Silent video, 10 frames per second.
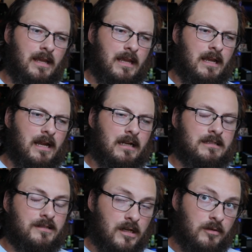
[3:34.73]
and I
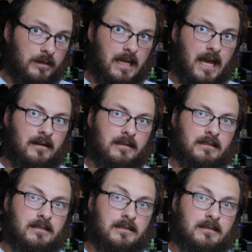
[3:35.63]
stuck with that
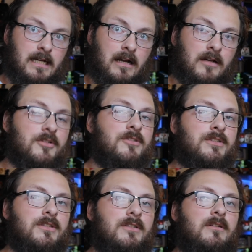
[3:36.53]
until I
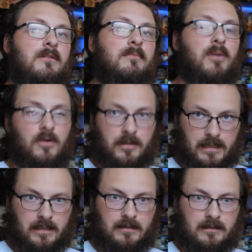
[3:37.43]
understood Pokemon.